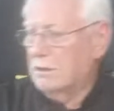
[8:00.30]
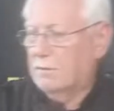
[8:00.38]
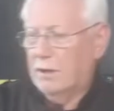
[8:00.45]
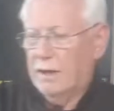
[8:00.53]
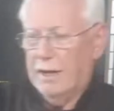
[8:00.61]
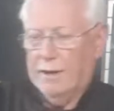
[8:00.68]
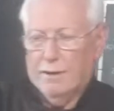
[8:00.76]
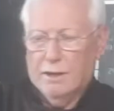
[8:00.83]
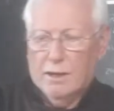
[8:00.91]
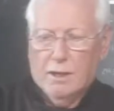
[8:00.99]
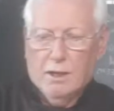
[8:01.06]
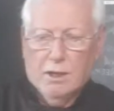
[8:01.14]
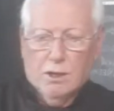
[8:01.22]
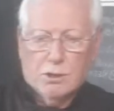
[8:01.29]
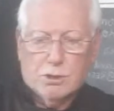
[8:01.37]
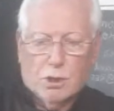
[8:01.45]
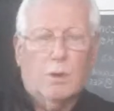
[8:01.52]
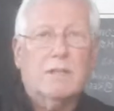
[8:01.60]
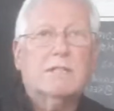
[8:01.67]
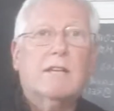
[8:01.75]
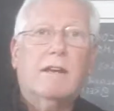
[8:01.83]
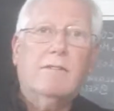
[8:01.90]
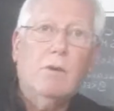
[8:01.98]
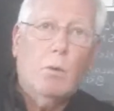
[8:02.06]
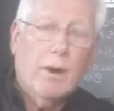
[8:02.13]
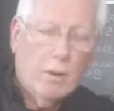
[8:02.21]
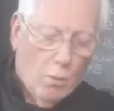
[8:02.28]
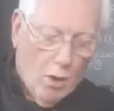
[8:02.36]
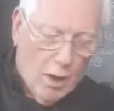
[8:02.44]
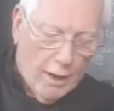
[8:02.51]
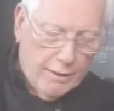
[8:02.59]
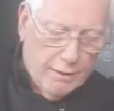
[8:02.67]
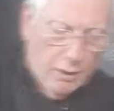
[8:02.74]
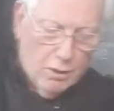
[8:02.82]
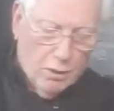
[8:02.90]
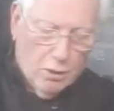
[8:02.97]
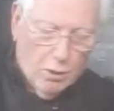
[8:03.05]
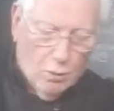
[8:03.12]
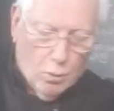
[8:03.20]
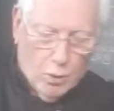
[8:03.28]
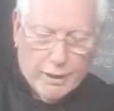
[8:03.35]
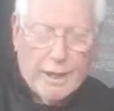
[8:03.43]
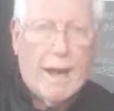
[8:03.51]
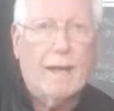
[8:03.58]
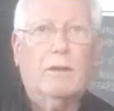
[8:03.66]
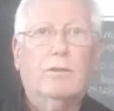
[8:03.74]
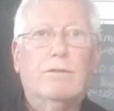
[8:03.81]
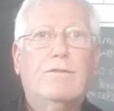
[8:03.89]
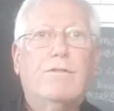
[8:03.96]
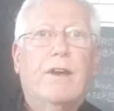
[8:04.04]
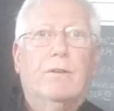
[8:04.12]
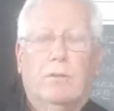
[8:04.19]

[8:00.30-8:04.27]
to that. So instead of the white wine, we're going to add a little fennel.